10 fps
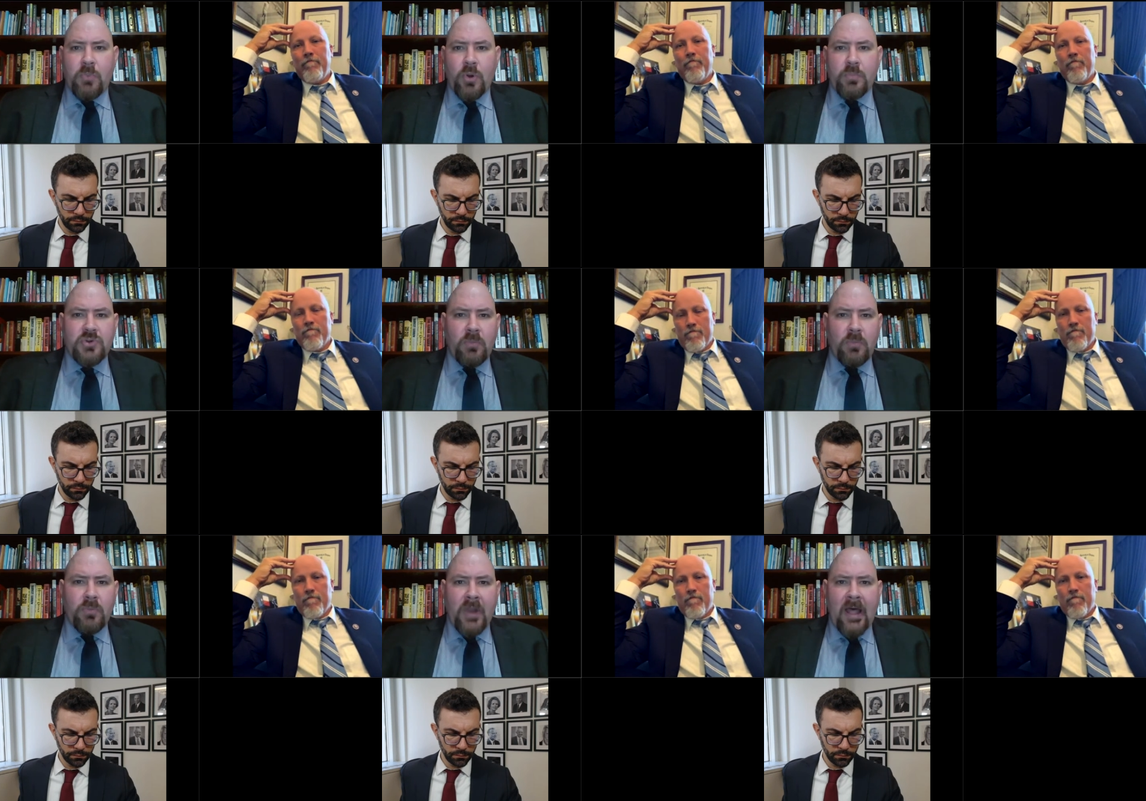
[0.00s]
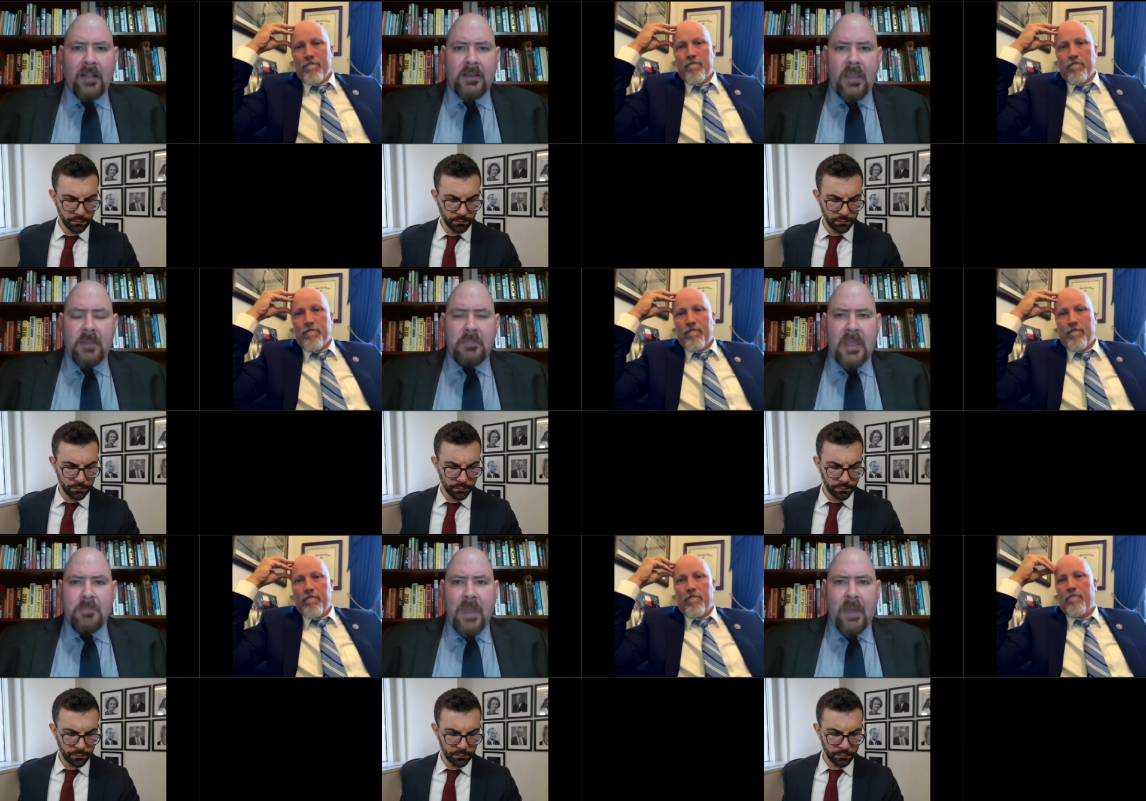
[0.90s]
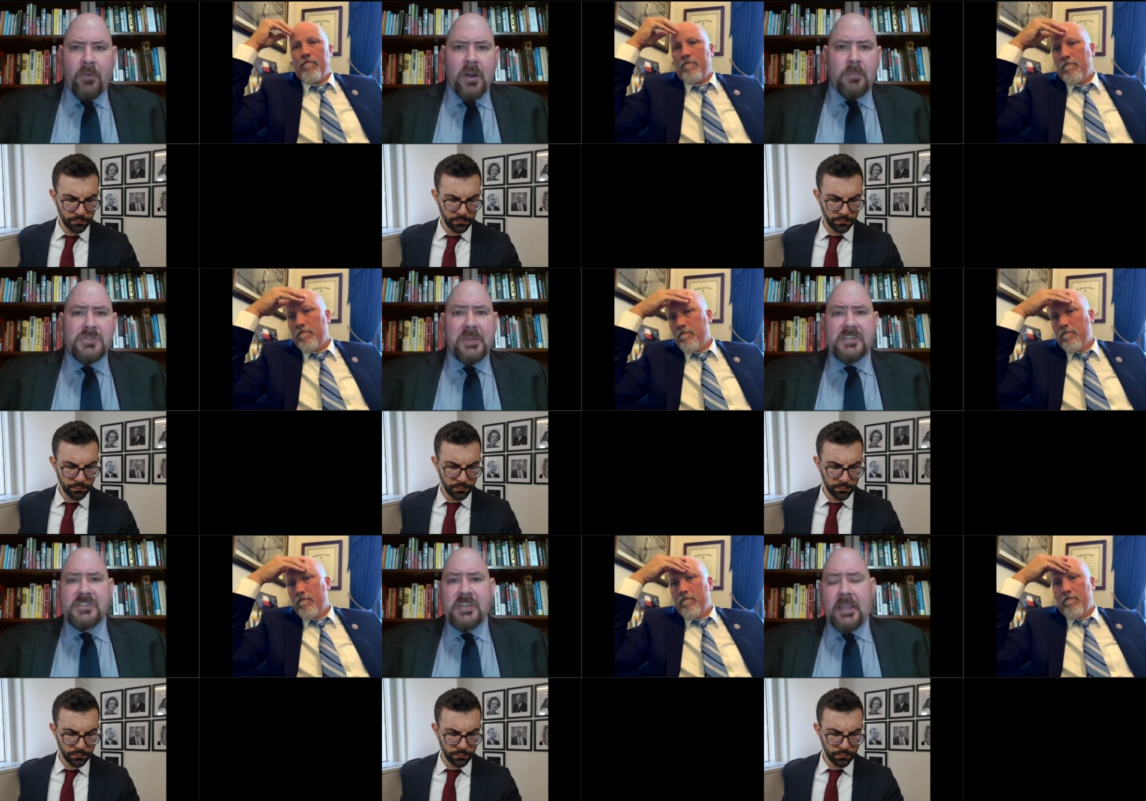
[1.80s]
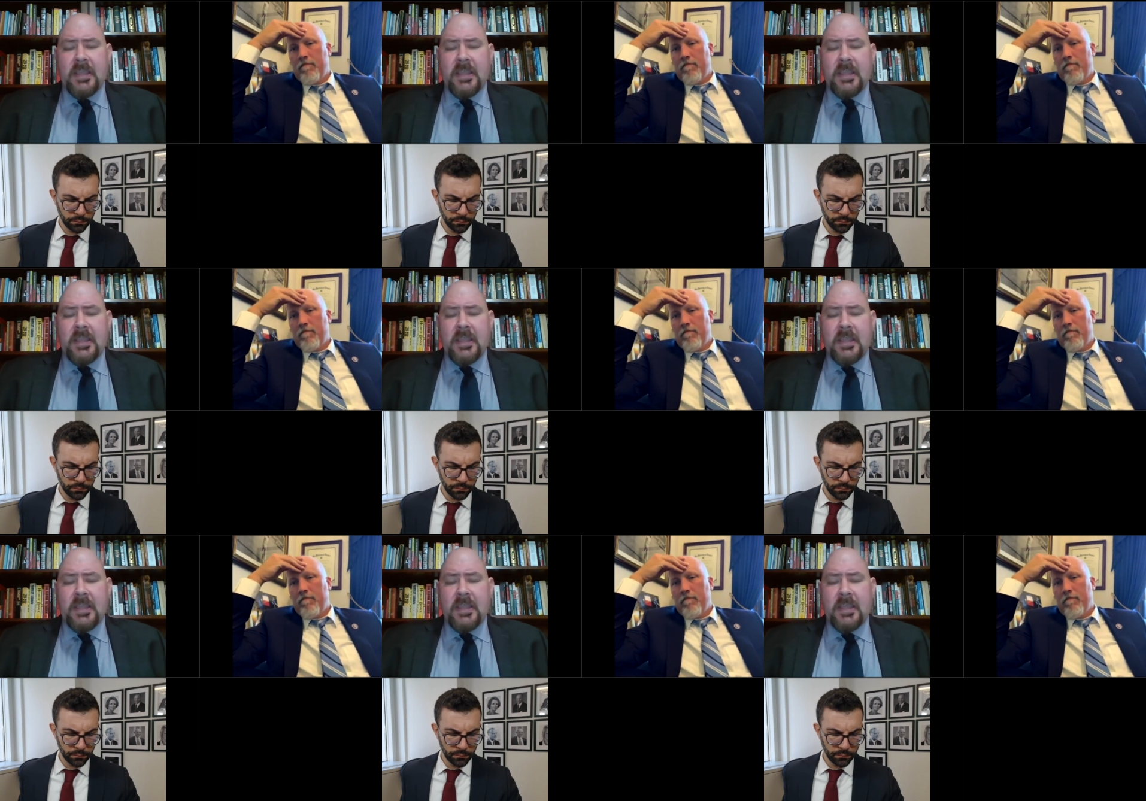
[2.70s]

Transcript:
Speaker 1: Border Patrol morale and, and manpower numbers? Because